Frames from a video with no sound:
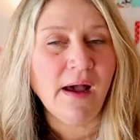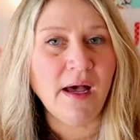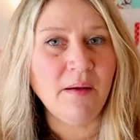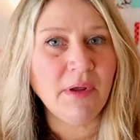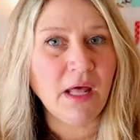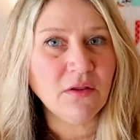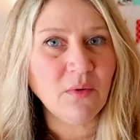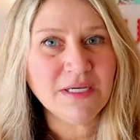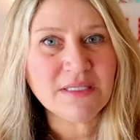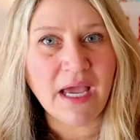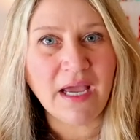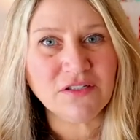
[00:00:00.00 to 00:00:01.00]
Um, but
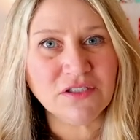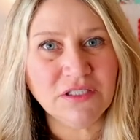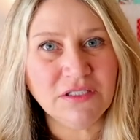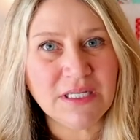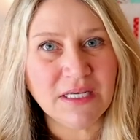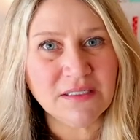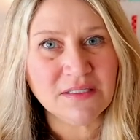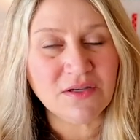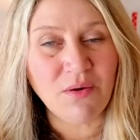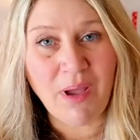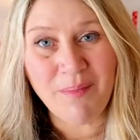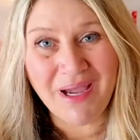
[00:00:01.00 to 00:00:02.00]
otherwise, I actually tend to
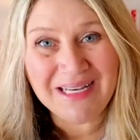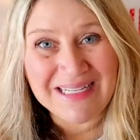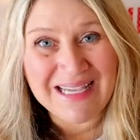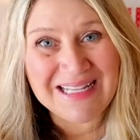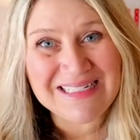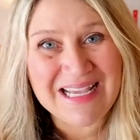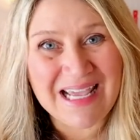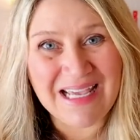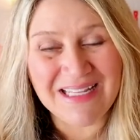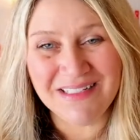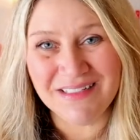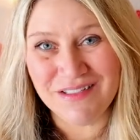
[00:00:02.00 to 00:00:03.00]
sew my binding end to
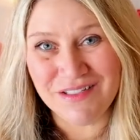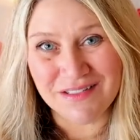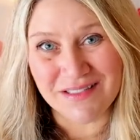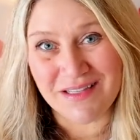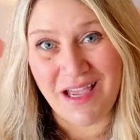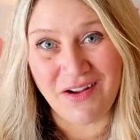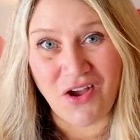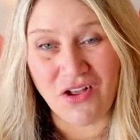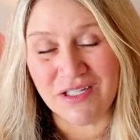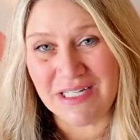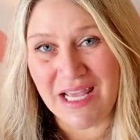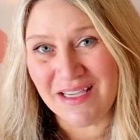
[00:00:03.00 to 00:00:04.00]
end and just kind of call
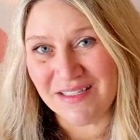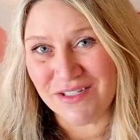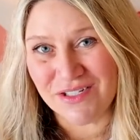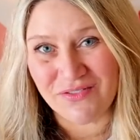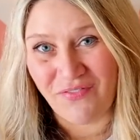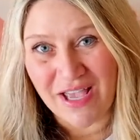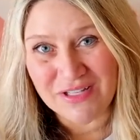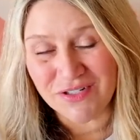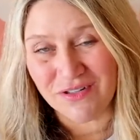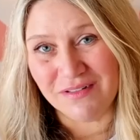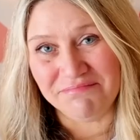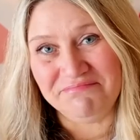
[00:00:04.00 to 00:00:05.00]
it a day, because it's just
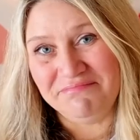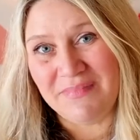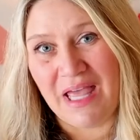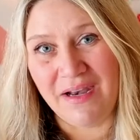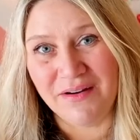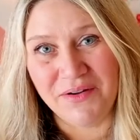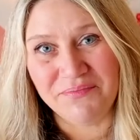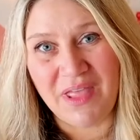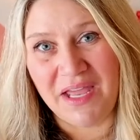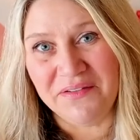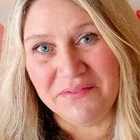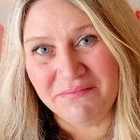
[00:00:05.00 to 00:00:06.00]
faster, and I don't know,
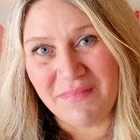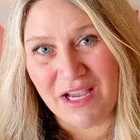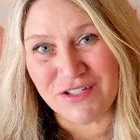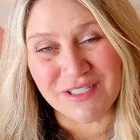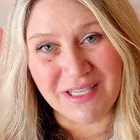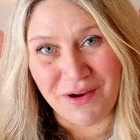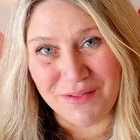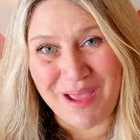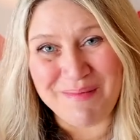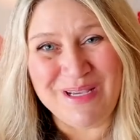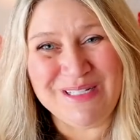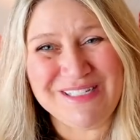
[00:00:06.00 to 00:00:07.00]
I don't actually care
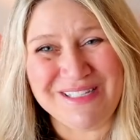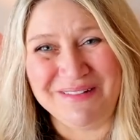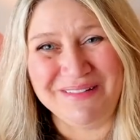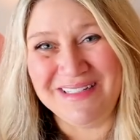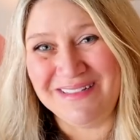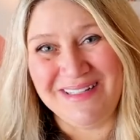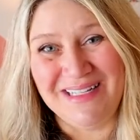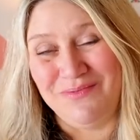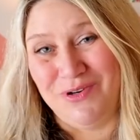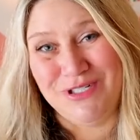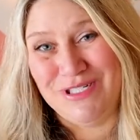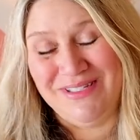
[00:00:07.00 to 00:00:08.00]
that much. So it, it
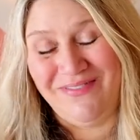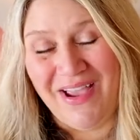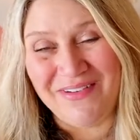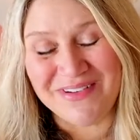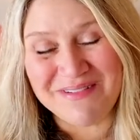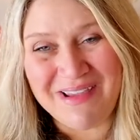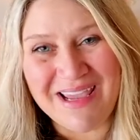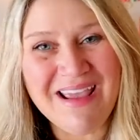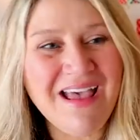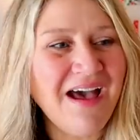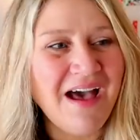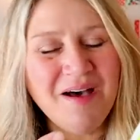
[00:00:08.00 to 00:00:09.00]
works just fine for me,
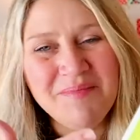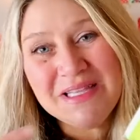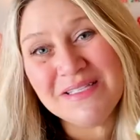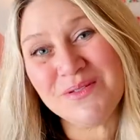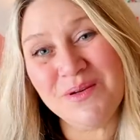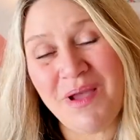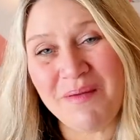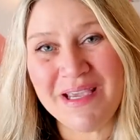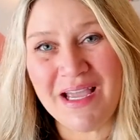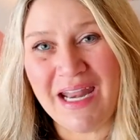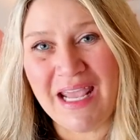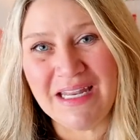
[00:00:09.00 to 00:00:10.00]
uh, but this tool might be
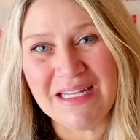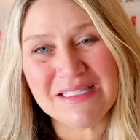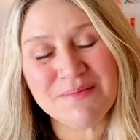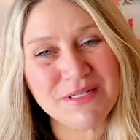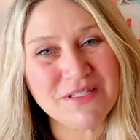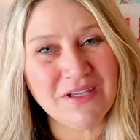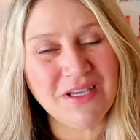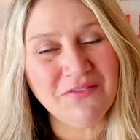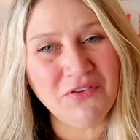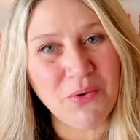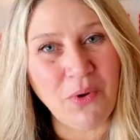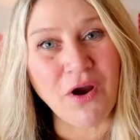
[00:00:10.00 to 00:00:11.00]
kind of handy, especially
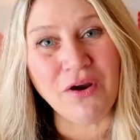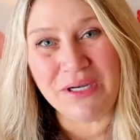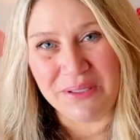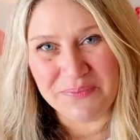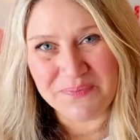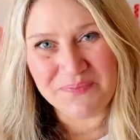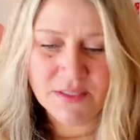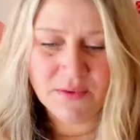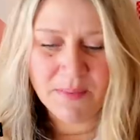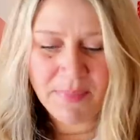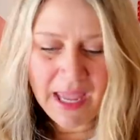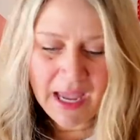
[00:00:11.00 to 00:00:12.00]
if you are new. So
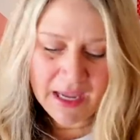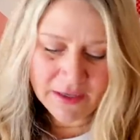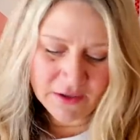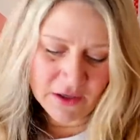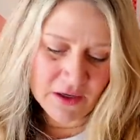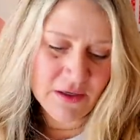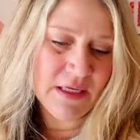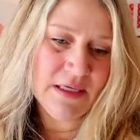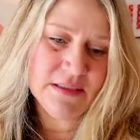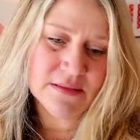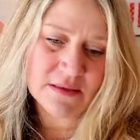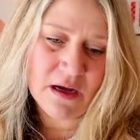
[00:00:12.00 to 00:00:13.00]
the pattern
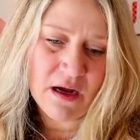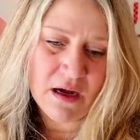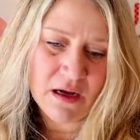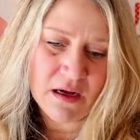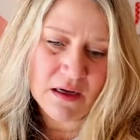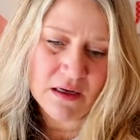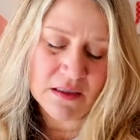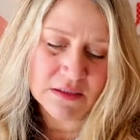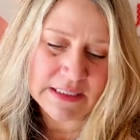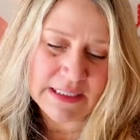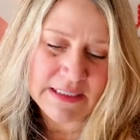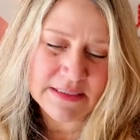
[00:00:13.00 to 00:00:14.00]
is
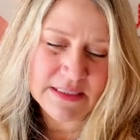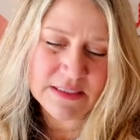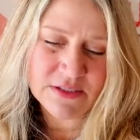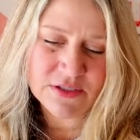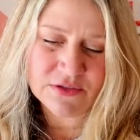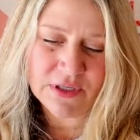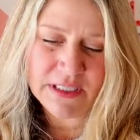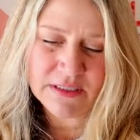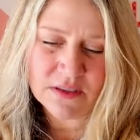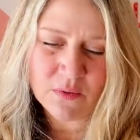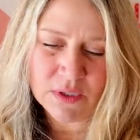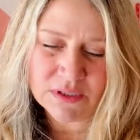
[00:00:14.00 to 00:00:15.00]
called Easy
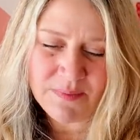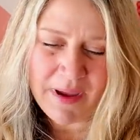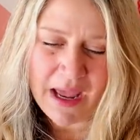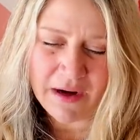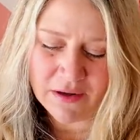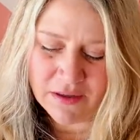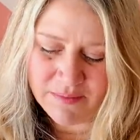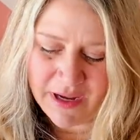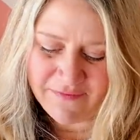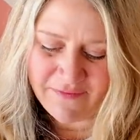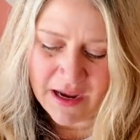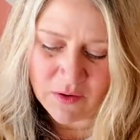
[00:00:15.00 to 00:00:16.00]
Street Quilt Pattern
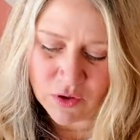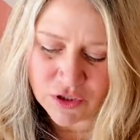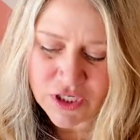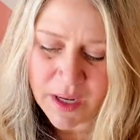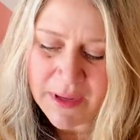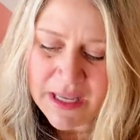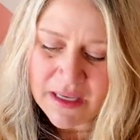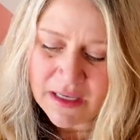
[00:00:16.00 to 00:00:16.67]
by Fat Quarter Shop.